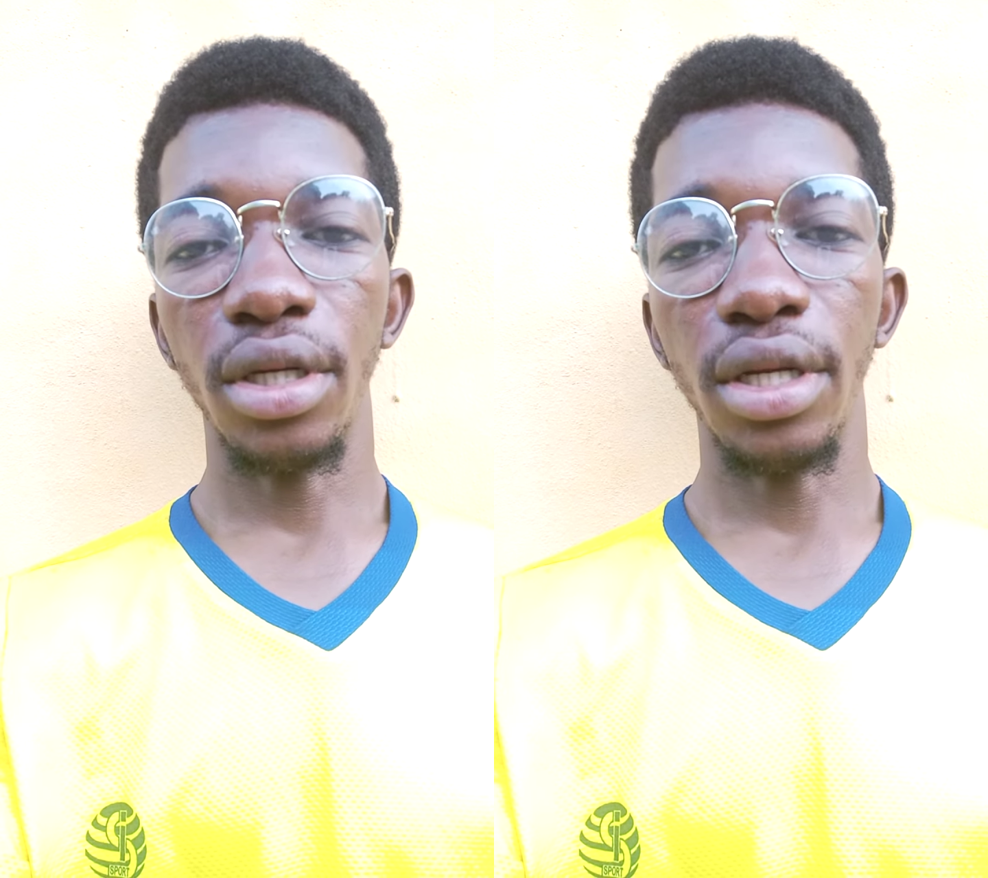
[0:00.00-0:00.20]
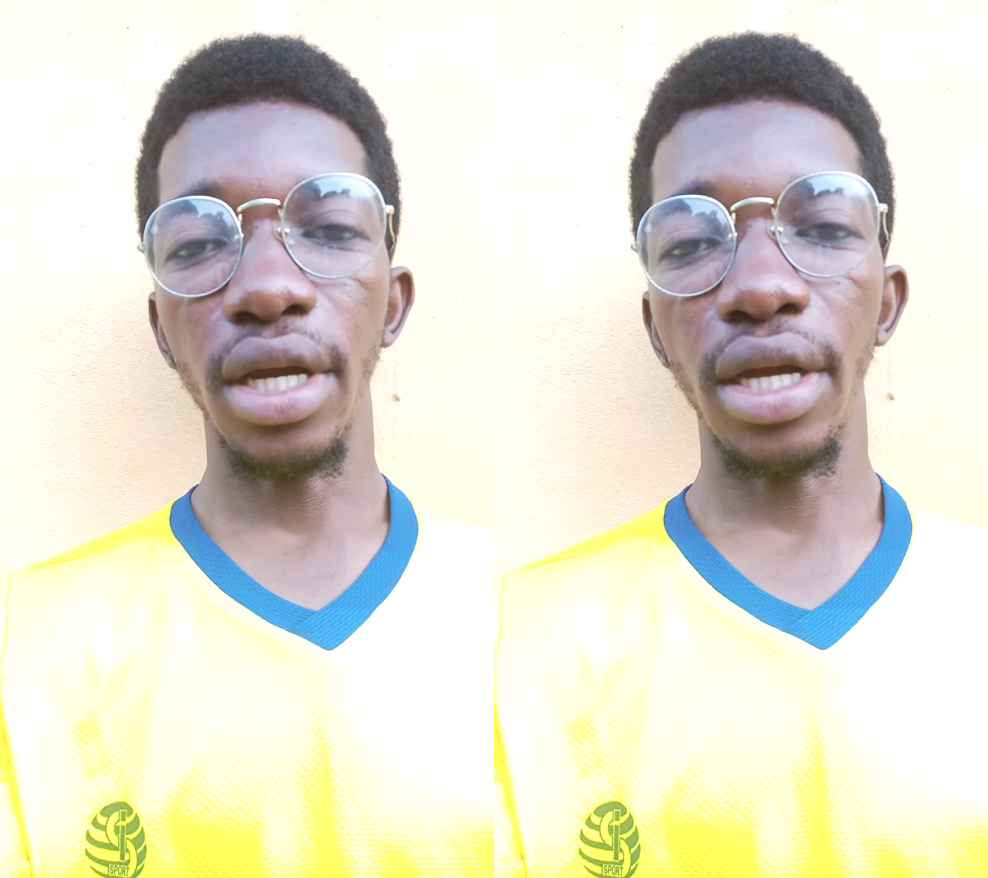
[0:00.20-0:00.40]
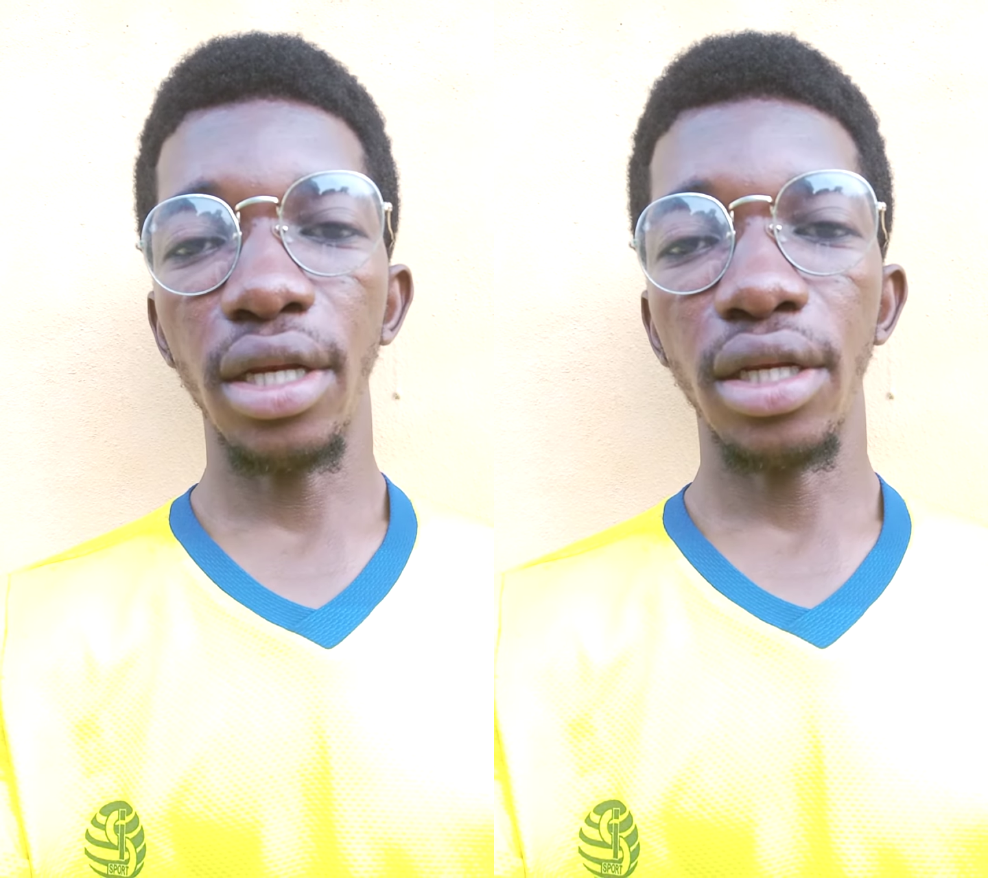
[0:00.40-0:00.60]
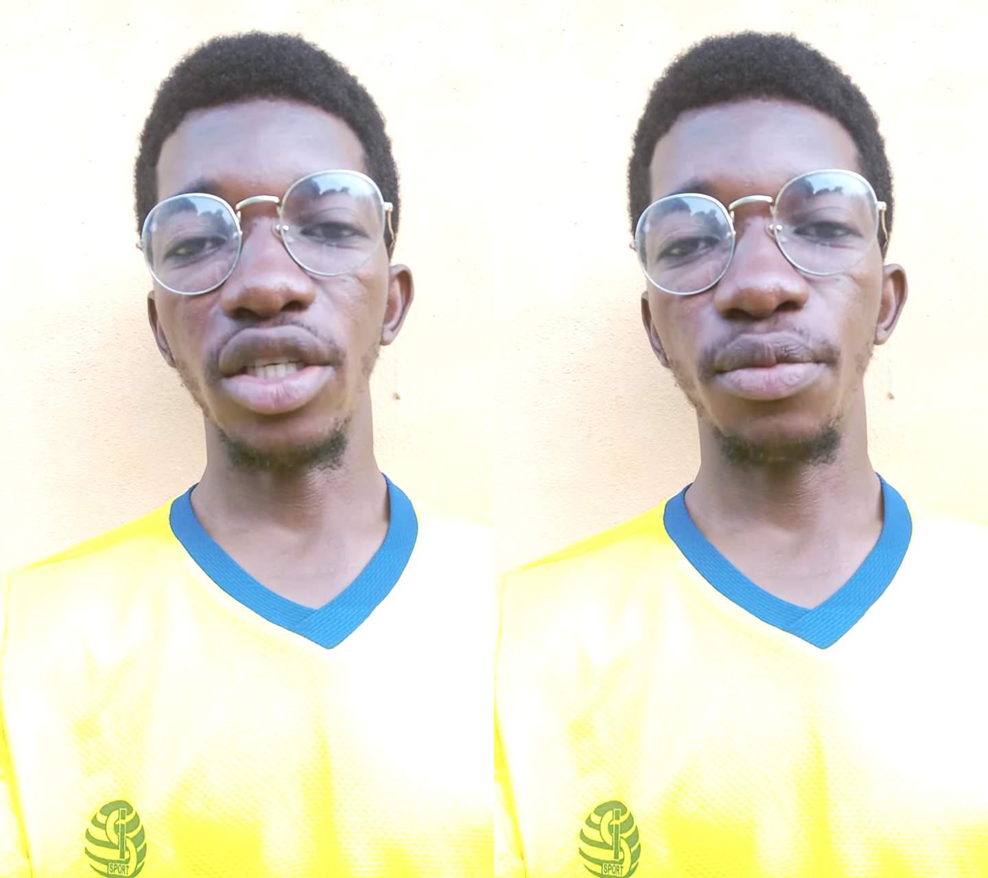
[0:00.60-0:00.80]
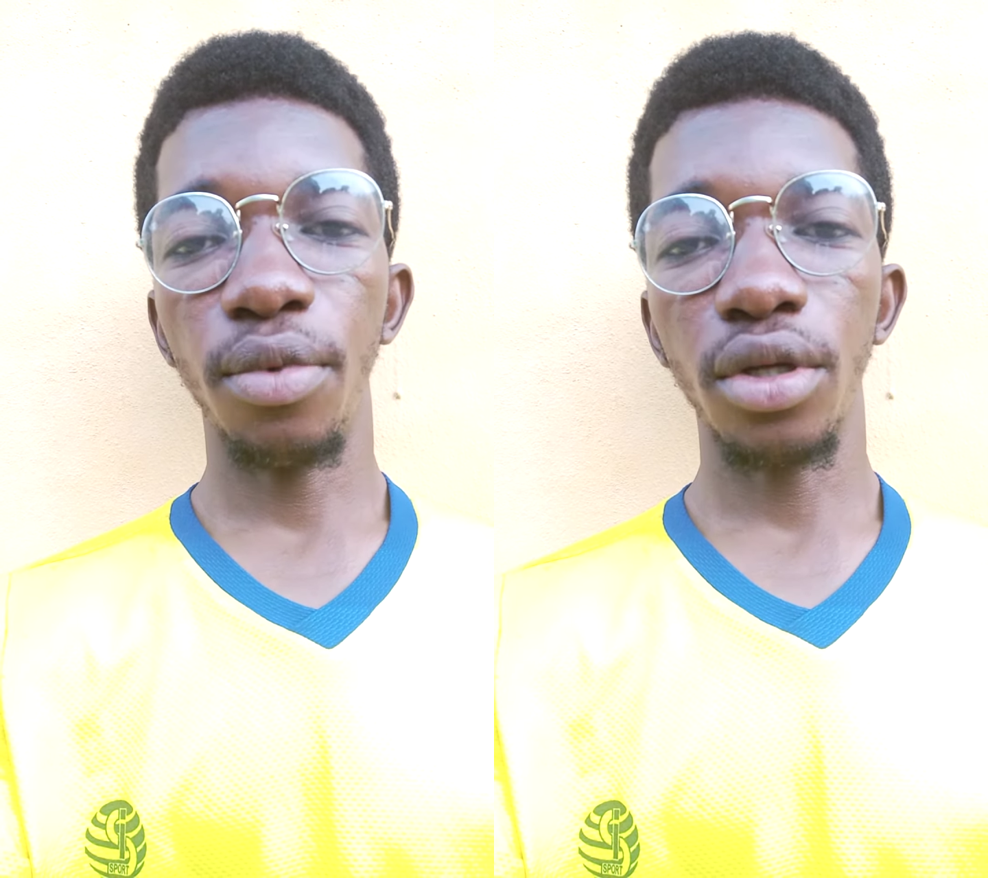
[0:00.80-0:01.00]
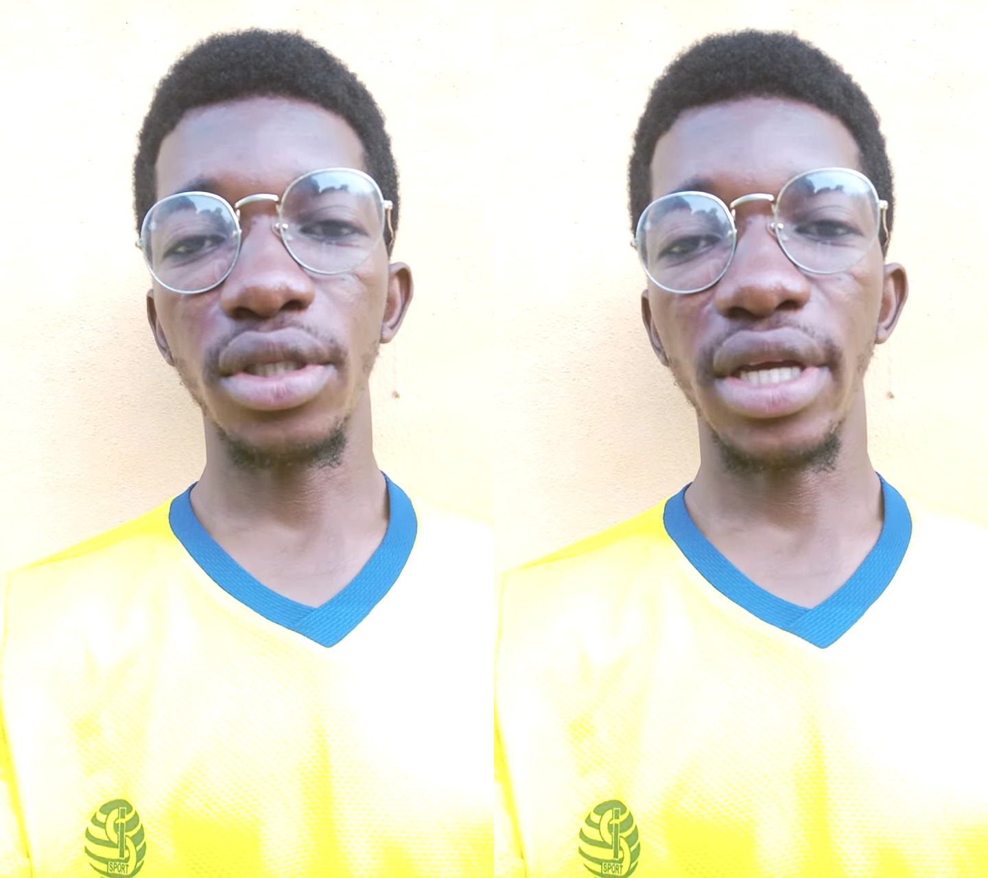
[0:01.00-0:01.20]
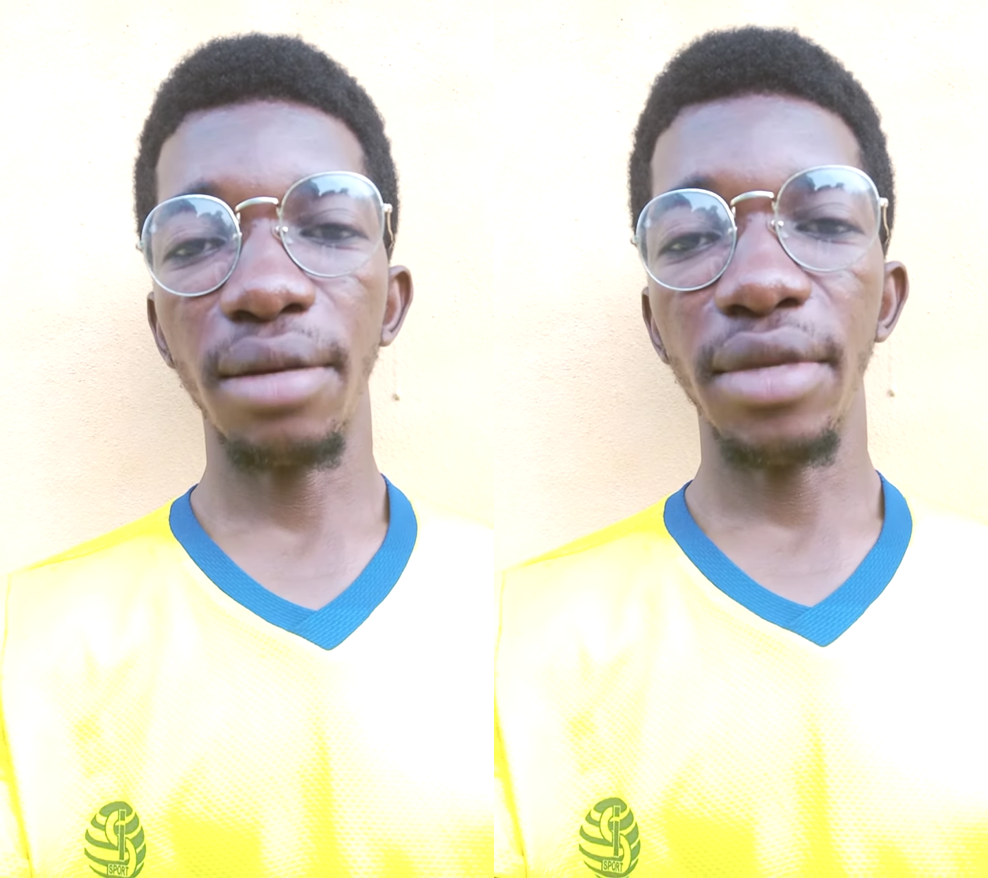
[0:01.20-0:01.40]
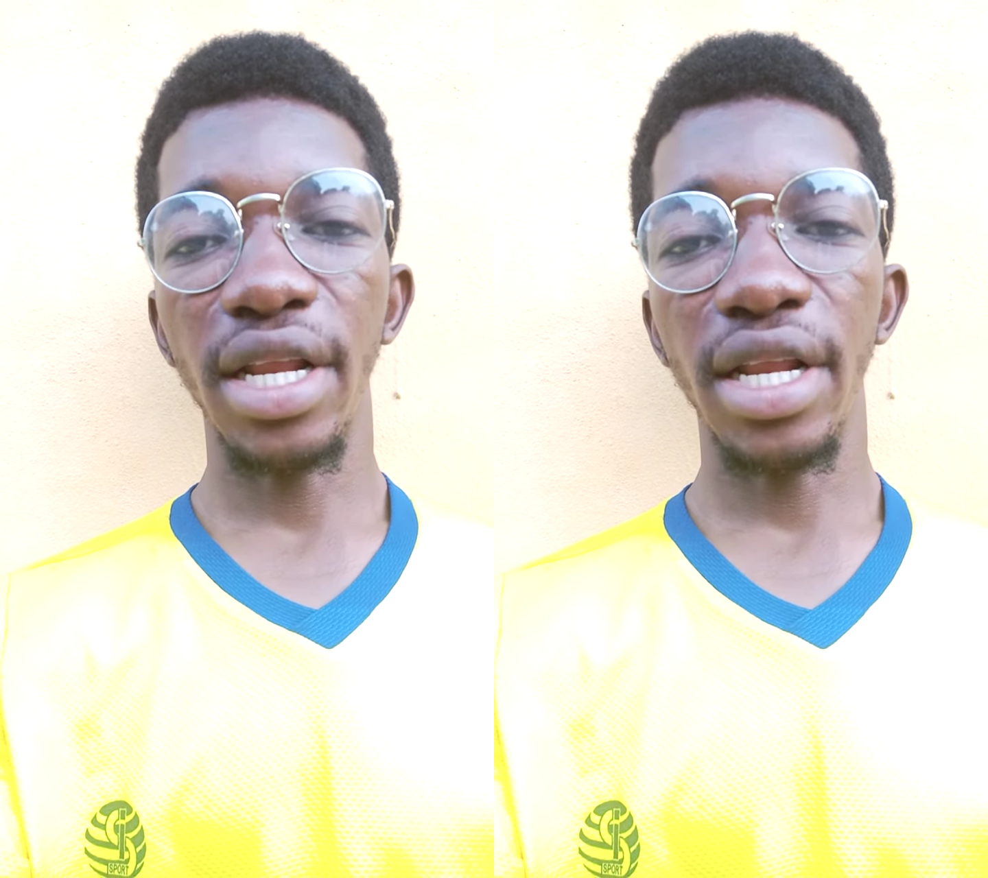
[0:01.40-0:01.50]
then sports can be